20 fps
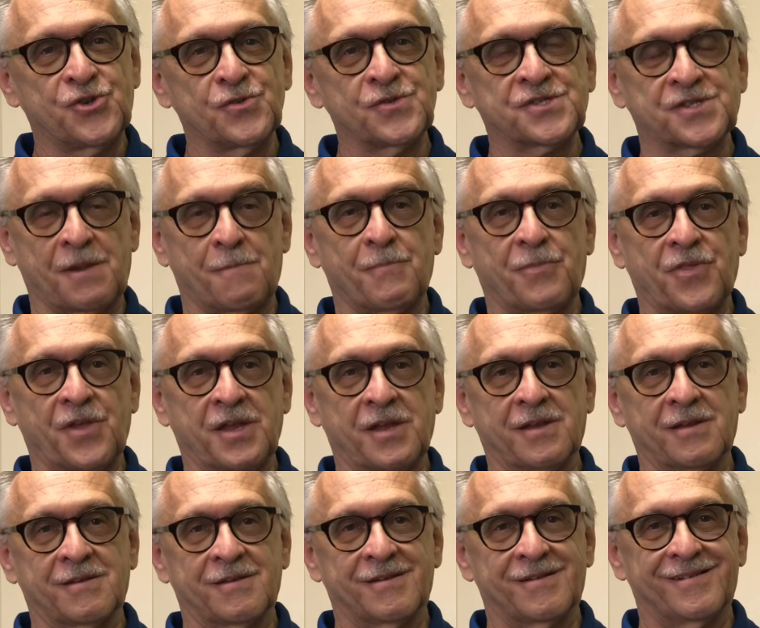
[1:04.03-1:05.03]
something.
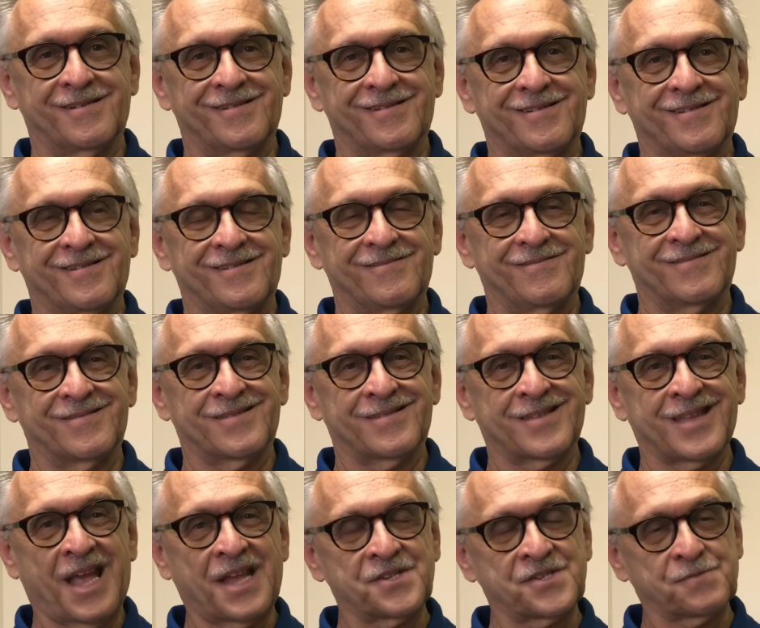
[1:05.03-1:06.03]

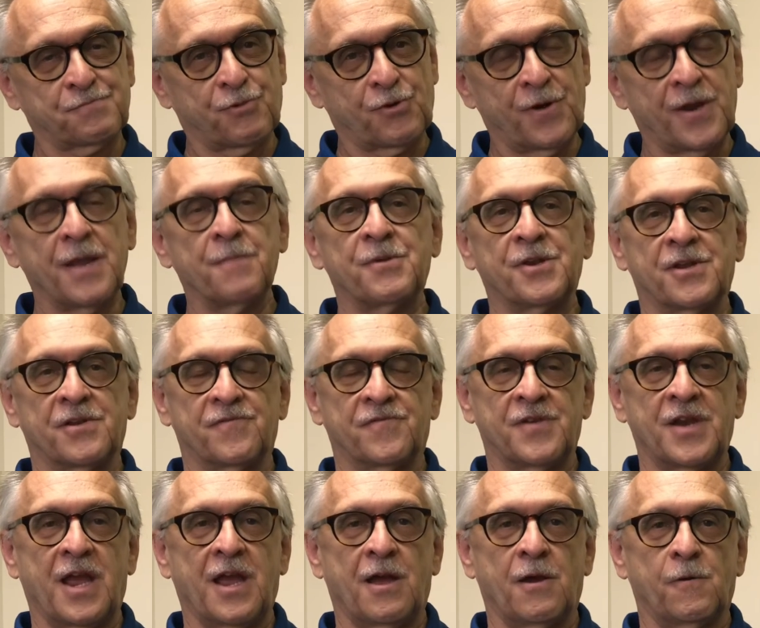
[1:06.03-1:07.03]
That's prohibitive
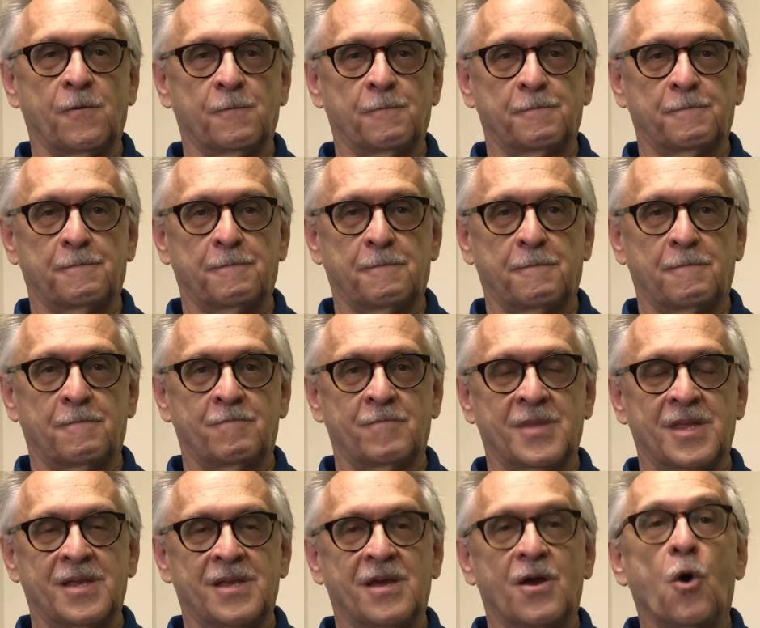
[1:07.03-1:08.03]
now.
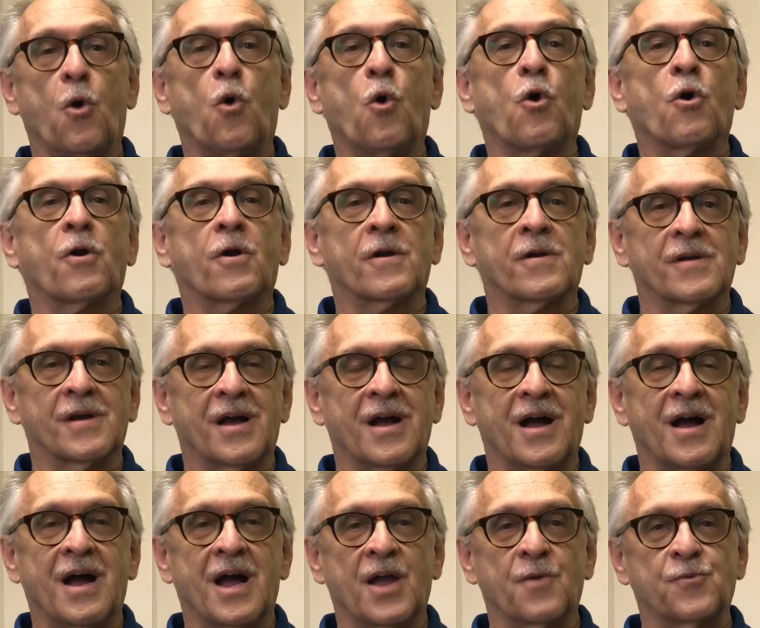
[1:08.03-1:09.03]
Or
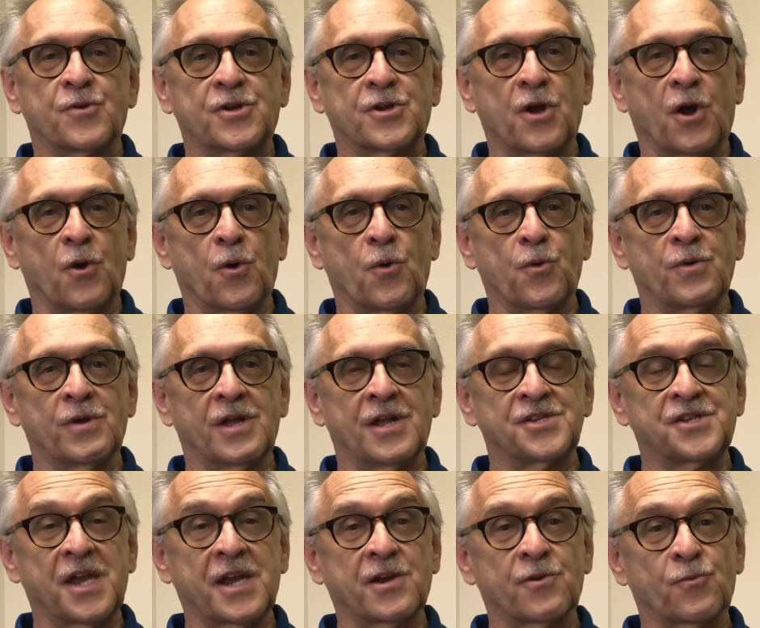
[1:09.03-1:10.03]
I would go and
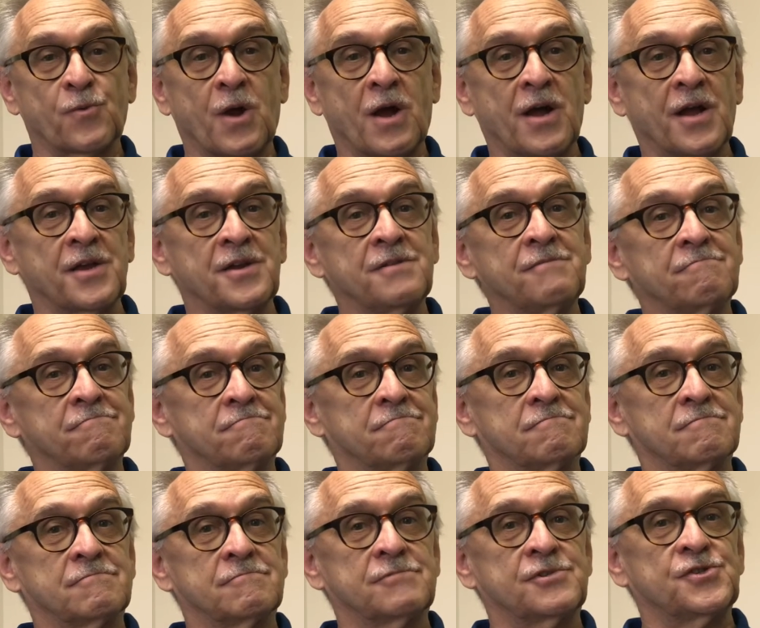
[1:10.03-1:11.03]
take a ride
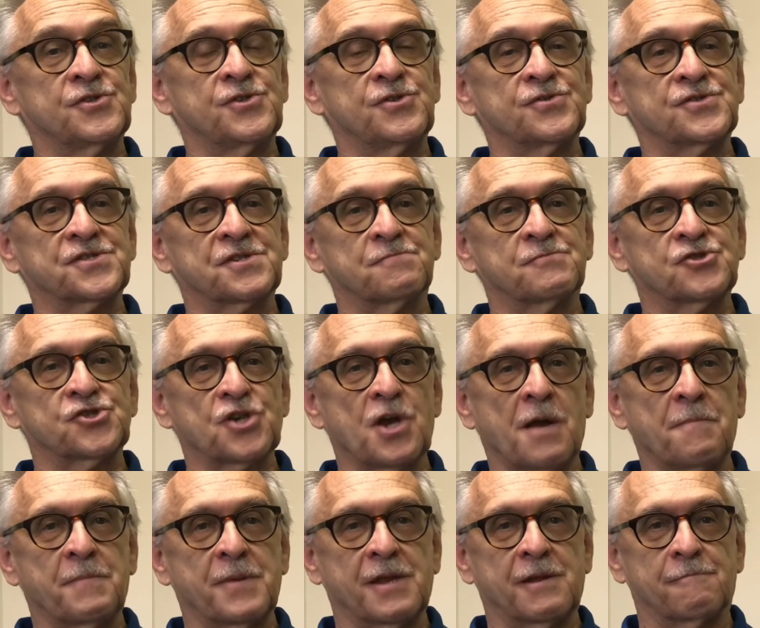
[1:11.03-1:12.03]
to do some
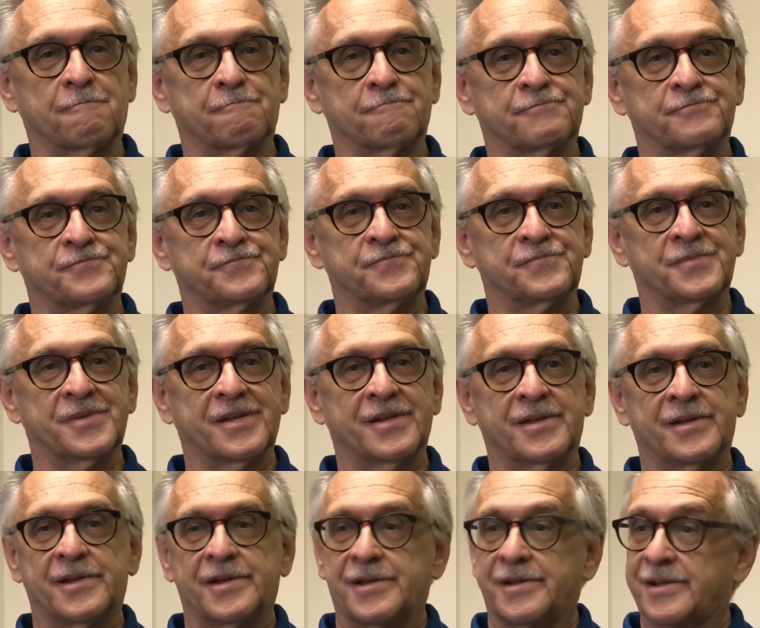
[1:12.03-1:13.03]
shopping.
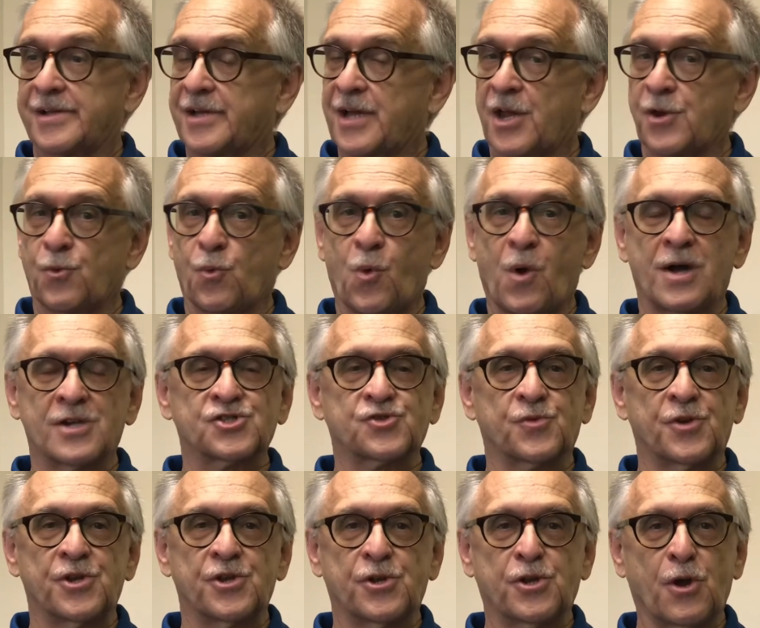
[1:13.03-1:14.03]
Got to watch where
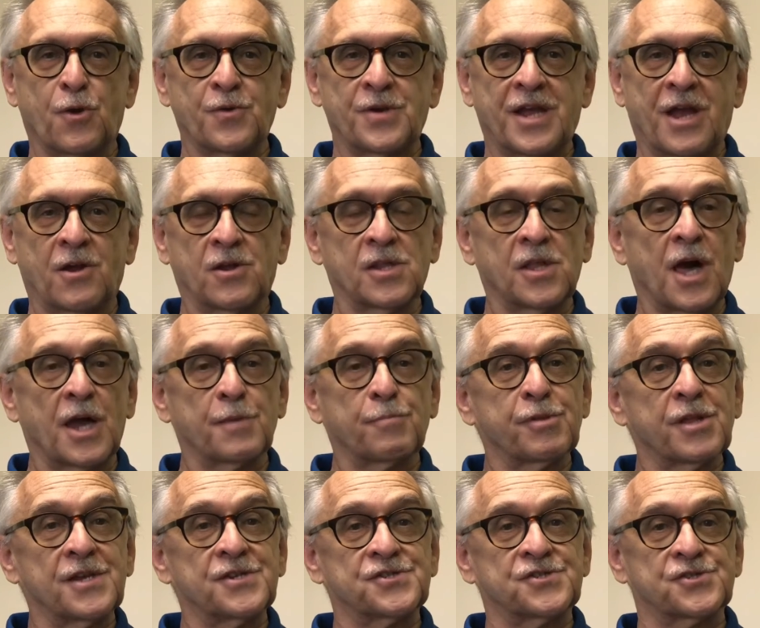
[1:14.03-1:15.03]
you go now. A lot of
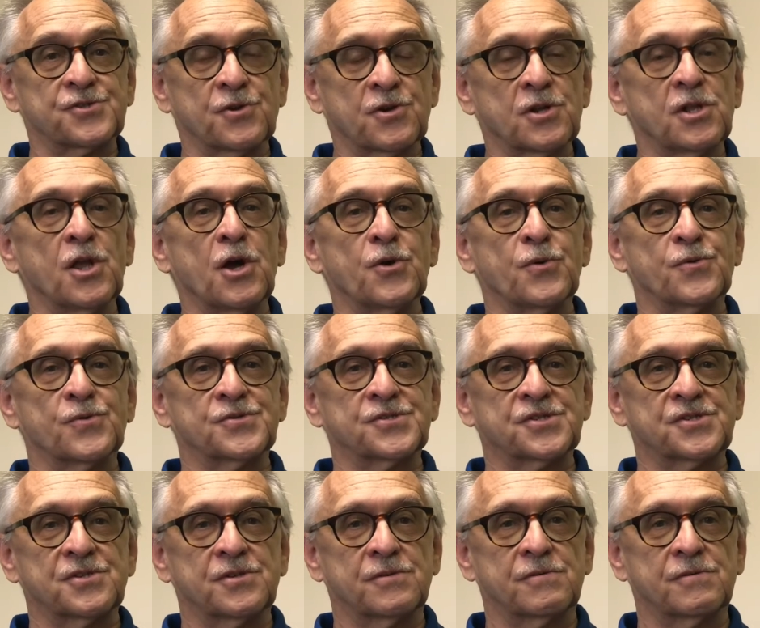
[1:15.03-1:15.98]
places are closed.